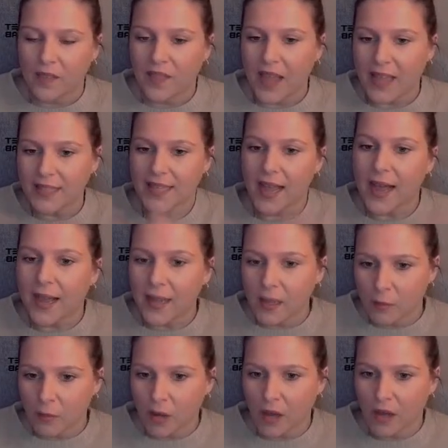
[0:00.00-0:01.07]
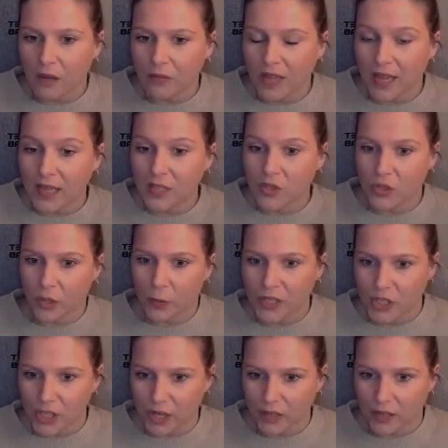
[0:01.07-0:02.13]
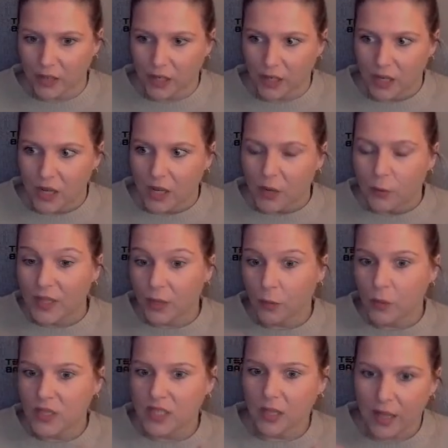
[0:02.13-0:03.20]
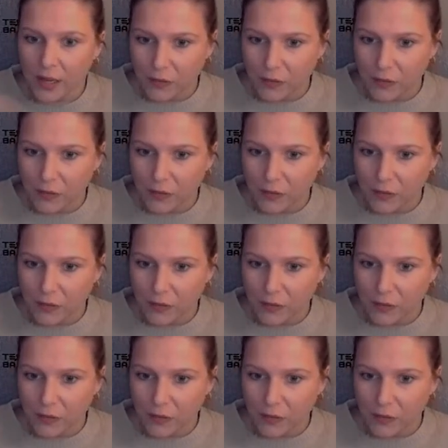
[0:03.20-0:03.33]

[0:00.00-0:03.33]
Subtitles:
time of getting to know each other when there was a lot of